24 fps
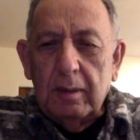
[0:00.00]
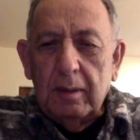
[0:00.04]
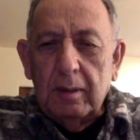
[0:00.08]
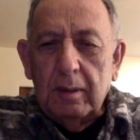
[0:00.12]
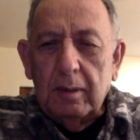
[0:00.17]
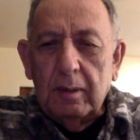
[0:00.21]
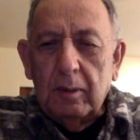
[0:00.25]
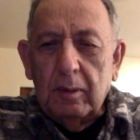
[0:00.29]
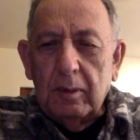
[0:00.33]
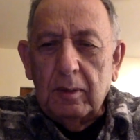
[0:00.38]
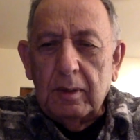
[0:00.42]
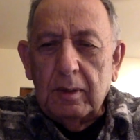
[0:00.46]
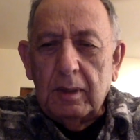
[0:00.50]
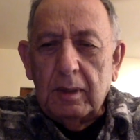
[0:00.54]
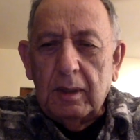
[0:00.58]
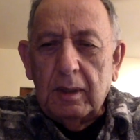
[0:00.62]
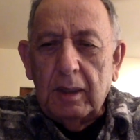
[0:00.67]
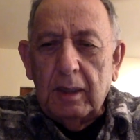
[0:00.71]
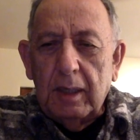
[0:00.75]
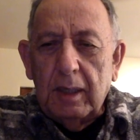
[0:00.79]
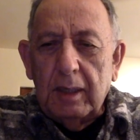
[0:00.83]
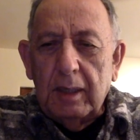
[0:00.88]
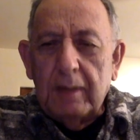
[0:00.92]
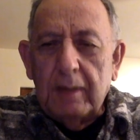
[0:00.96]
and there was a
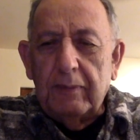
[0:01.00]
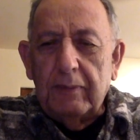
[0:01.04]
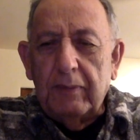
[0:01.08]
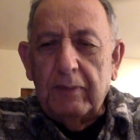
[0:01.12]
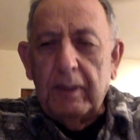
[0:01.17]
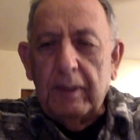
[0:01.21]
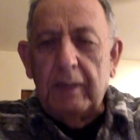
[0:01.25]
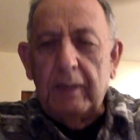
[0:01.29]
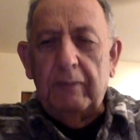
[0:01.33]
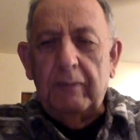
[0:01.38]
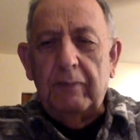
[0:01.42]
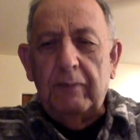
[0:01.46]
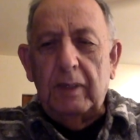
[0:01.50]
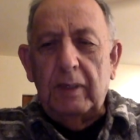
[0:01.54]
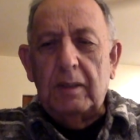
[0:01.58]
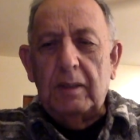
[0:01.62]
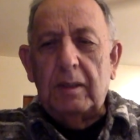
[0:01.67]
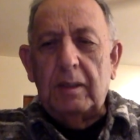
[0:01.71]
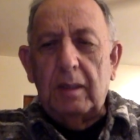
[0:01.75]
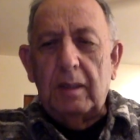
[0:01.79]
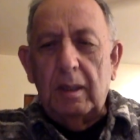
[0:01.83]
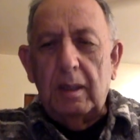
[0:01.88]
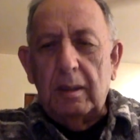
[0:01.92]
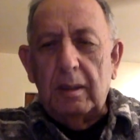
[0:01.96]
classified
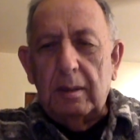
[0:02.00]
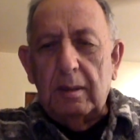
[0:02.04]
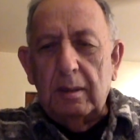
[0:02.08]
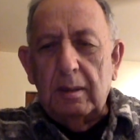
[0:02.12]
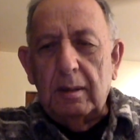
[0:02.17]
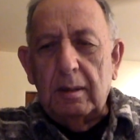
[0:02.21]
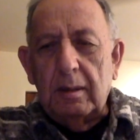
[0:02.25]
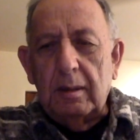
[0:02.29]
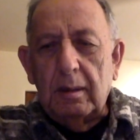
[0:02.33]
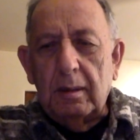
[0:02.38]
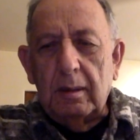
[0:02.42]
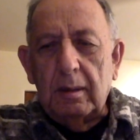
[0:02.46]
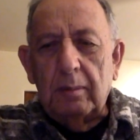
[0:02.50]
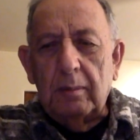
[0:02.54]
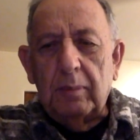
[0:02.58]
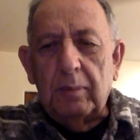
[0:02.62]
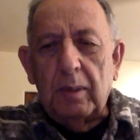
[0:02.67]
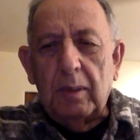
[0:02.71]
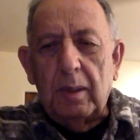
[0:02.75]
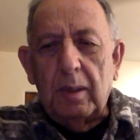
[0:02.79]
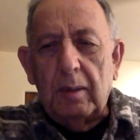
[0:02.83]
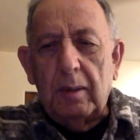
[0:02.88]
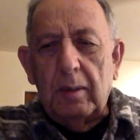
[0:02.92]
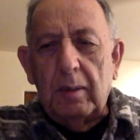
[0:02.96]
investigation still in
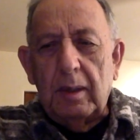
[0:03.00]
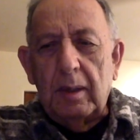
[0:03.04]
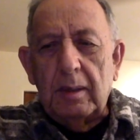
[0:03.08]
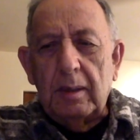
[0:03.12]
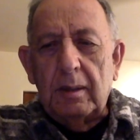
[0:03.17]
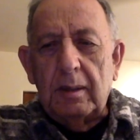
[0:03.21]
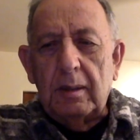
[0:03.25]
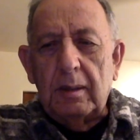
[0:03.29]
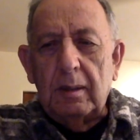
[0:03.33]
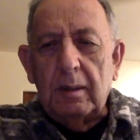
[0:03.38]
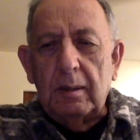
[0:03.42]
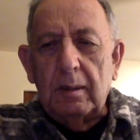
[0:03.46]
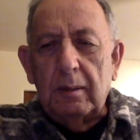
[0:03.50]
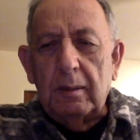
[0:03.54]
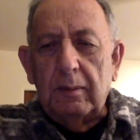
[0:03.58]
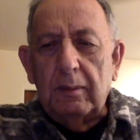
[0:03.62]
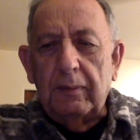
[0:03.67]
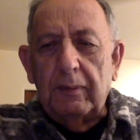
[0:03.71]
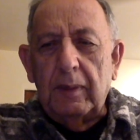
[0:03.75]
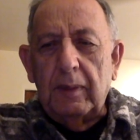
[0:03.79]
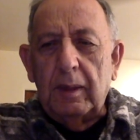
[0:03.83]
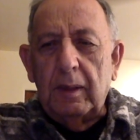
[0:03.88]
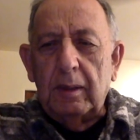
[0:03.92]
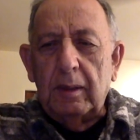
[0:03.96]
progress to
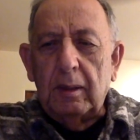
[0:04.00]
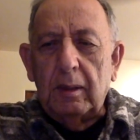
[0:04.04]
find the